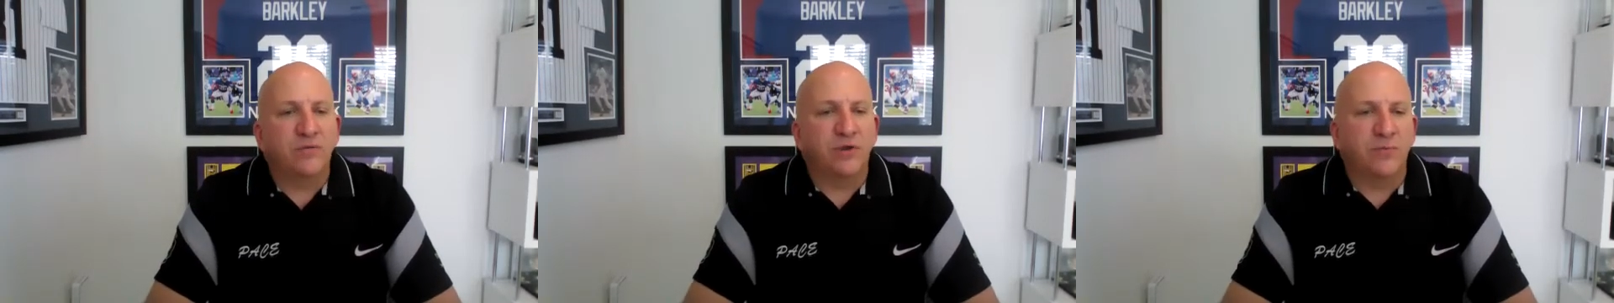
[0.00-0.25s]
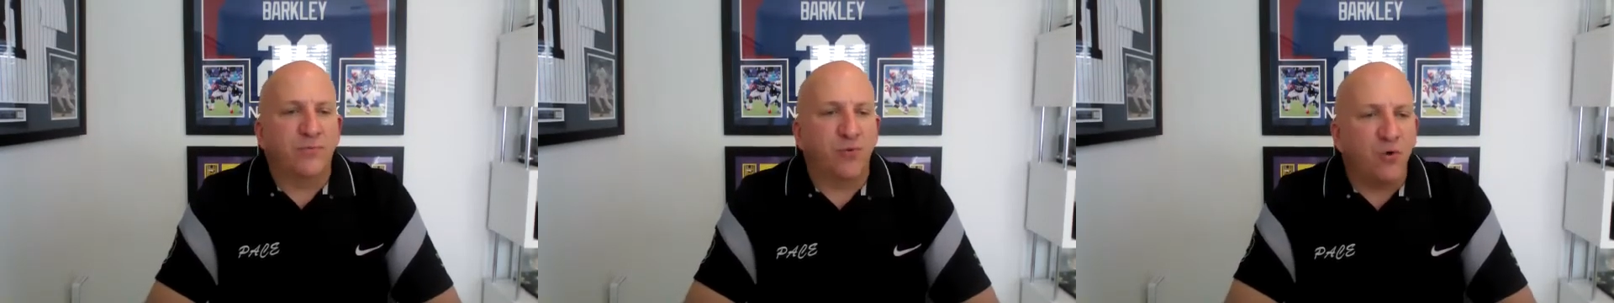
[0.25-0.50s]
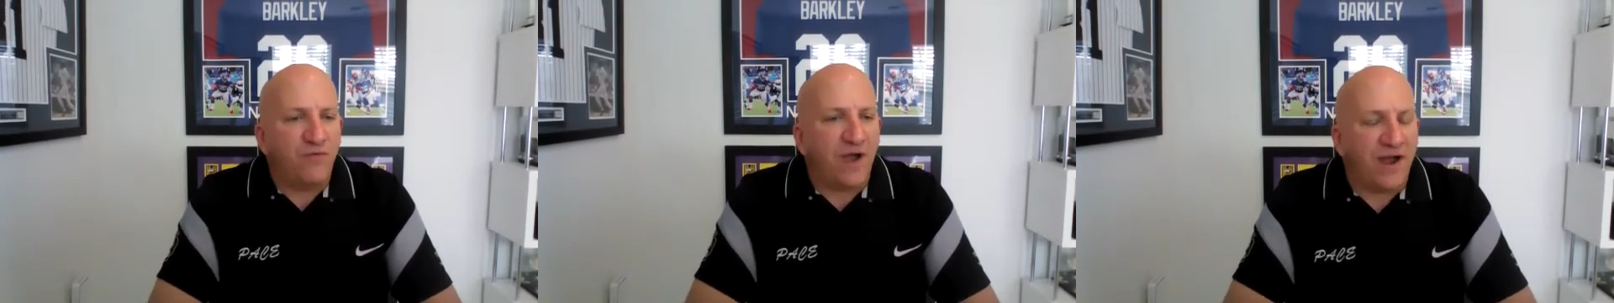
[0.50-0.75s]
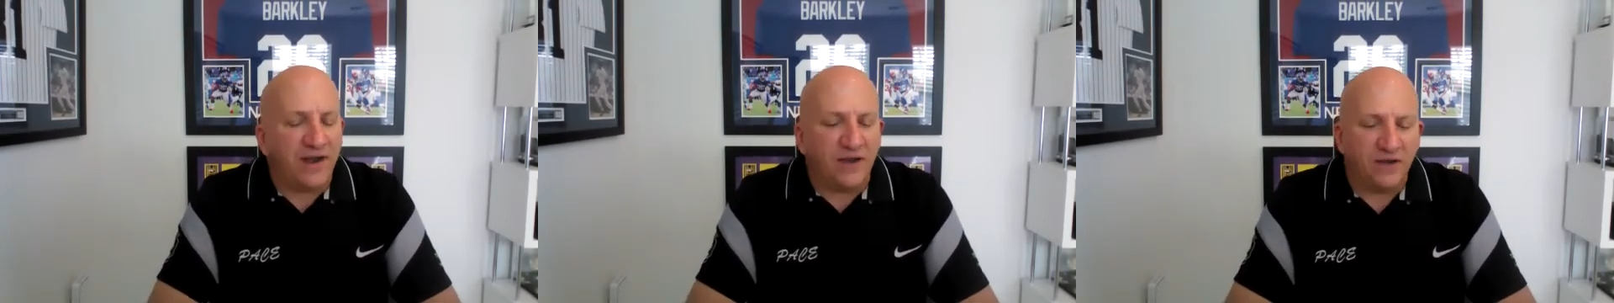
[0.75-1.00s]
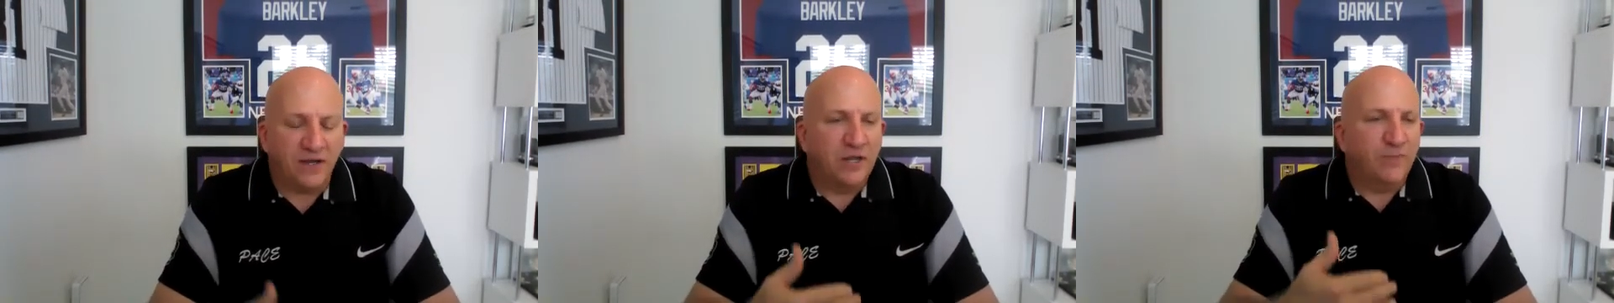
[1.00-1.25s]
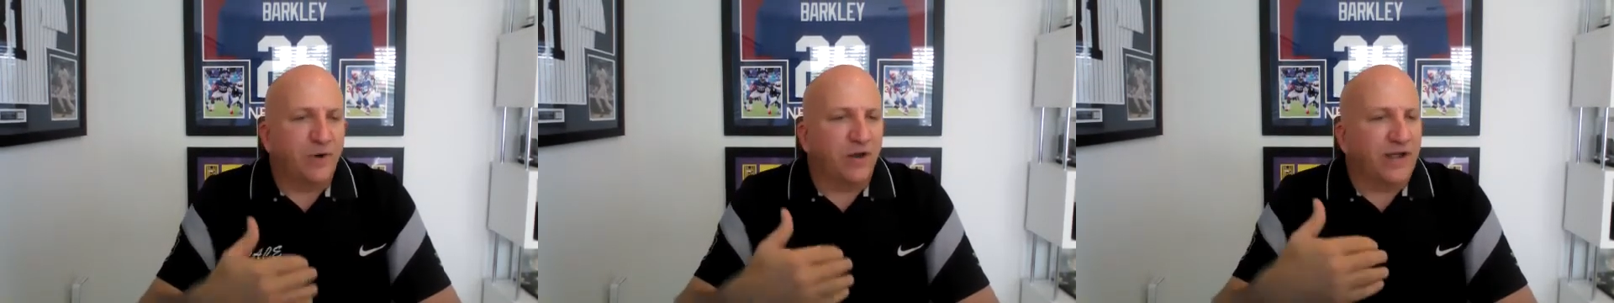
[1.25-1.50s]
improve on it,
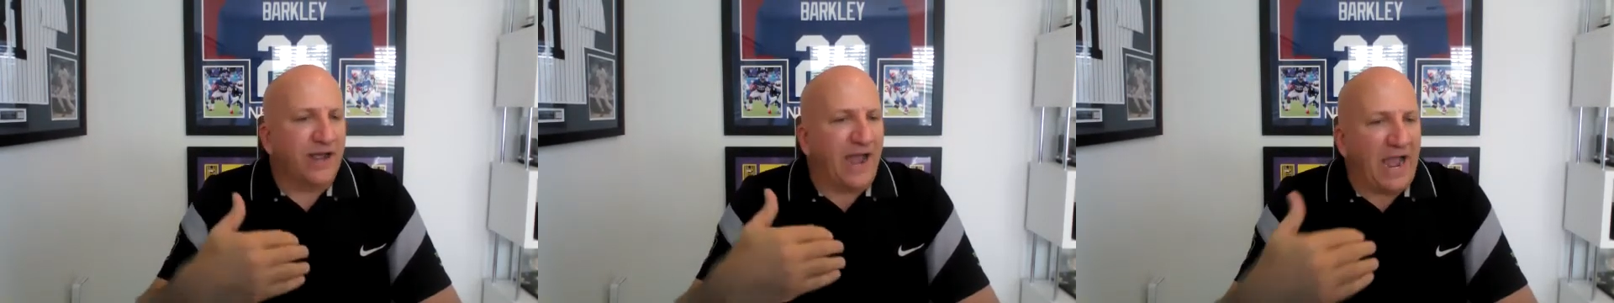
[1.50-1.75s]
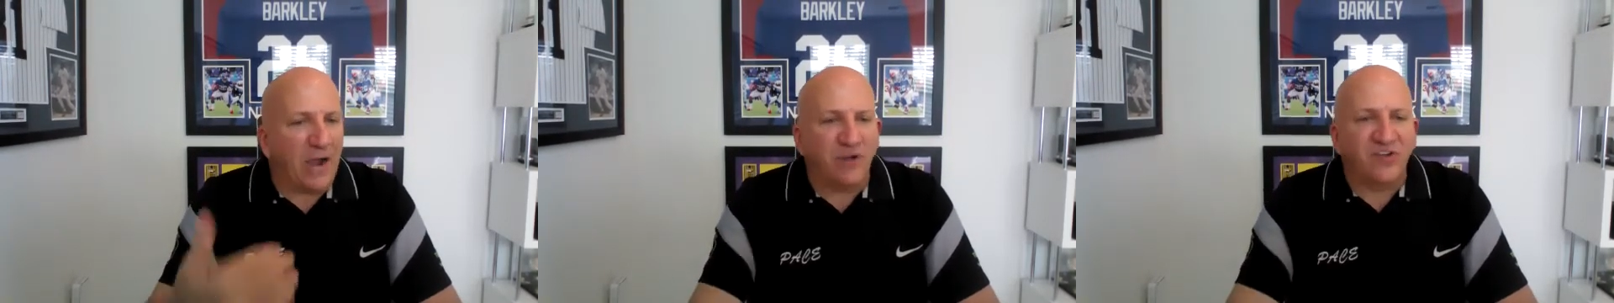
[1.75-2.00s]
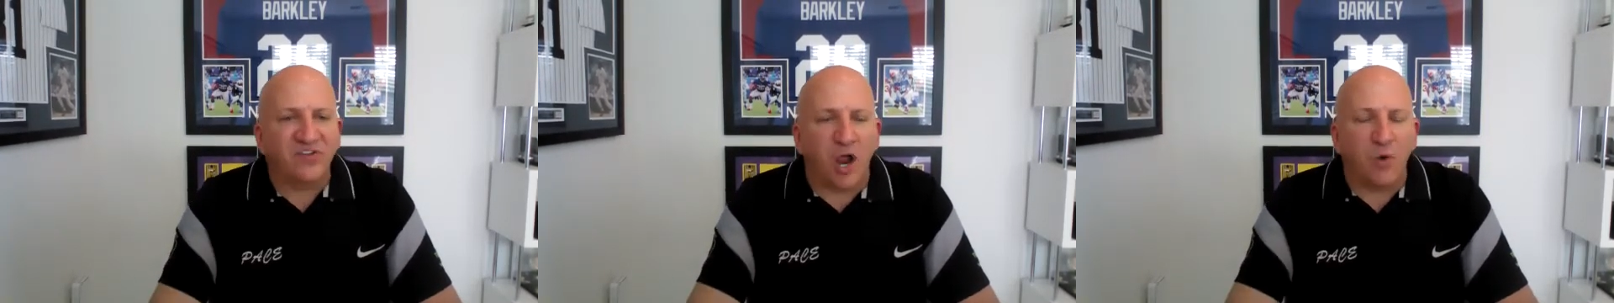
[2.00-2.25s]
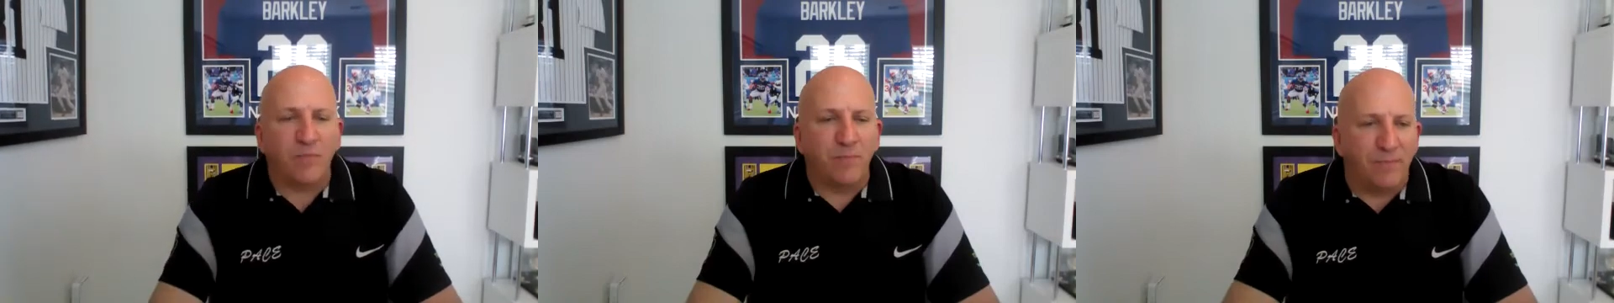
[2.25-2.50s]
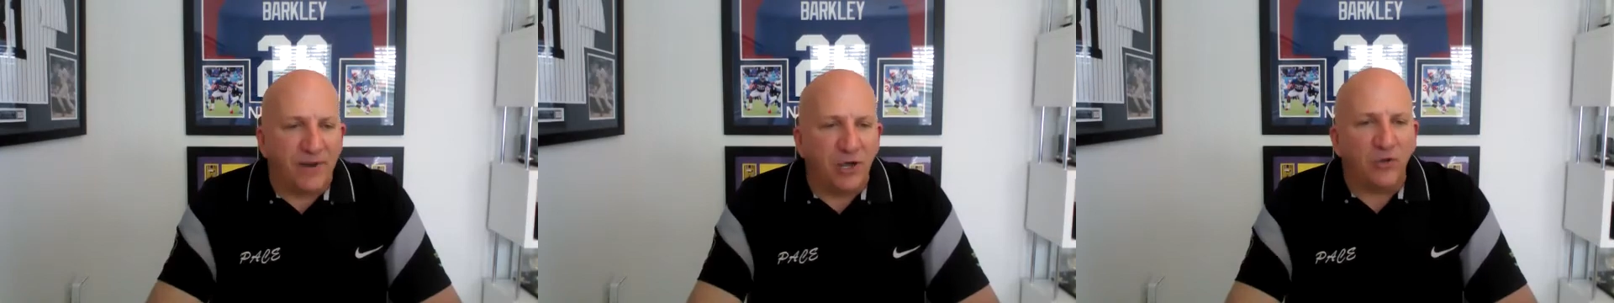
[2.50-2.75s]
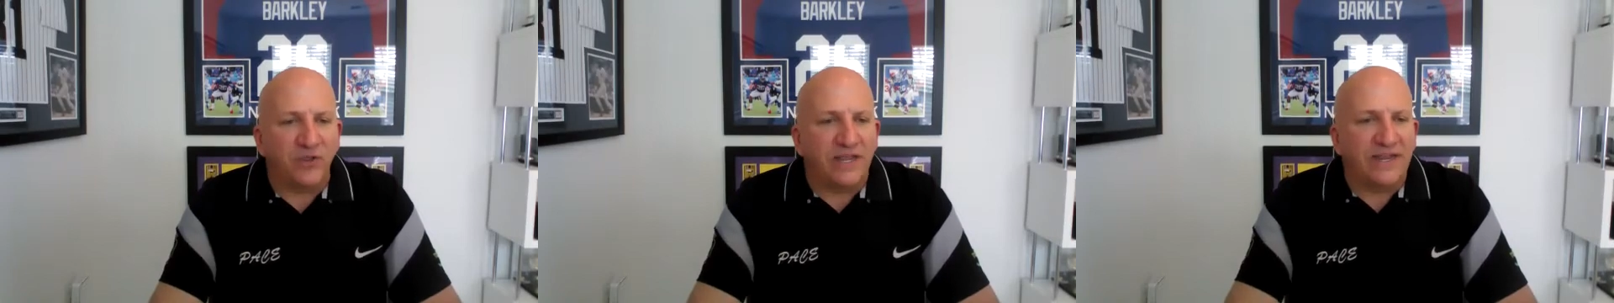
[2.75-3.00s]
but I always start with
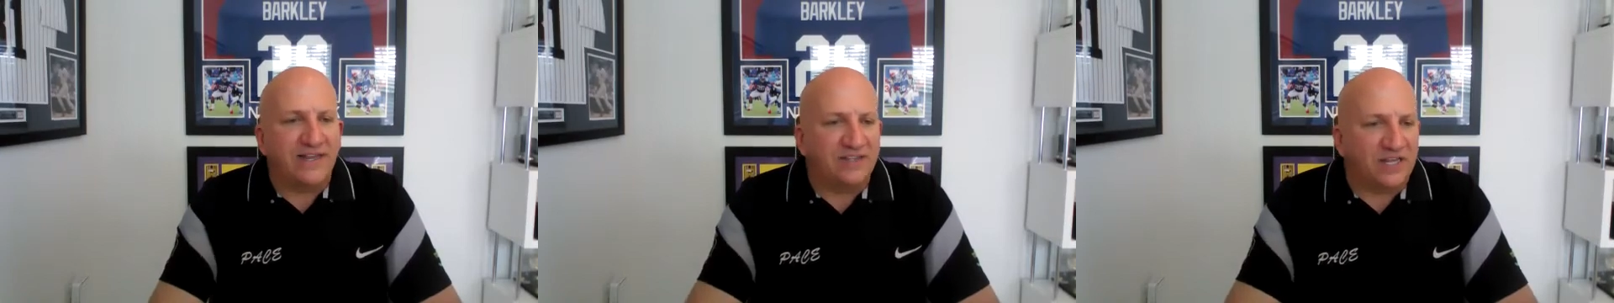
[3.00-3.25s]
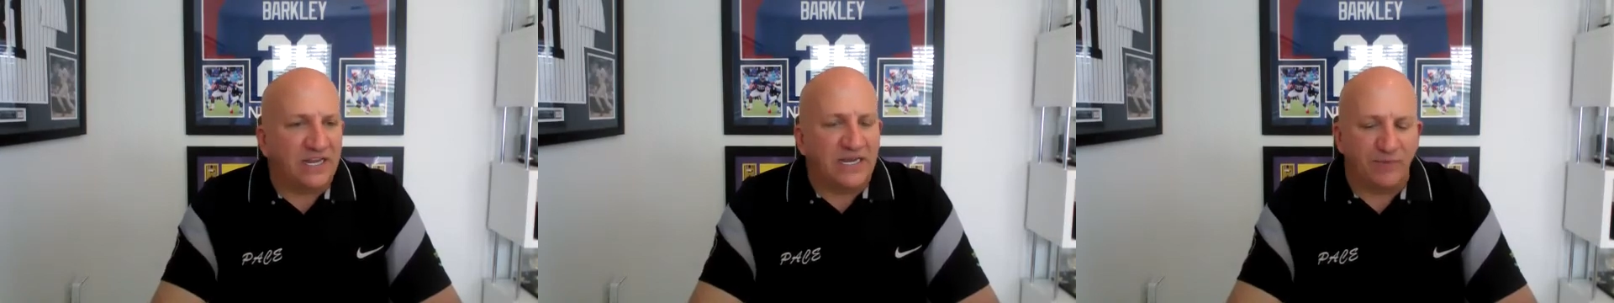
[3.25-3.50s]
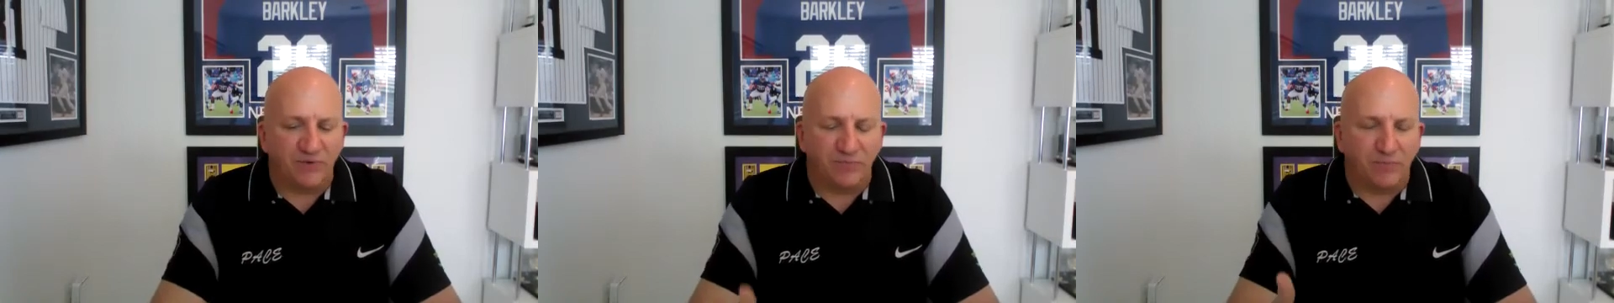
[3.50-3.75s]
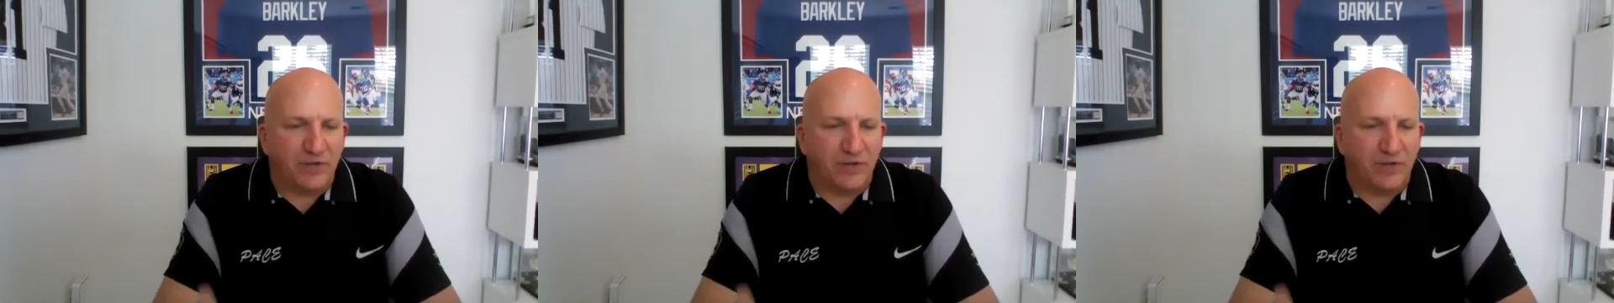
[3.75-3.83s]
building teams,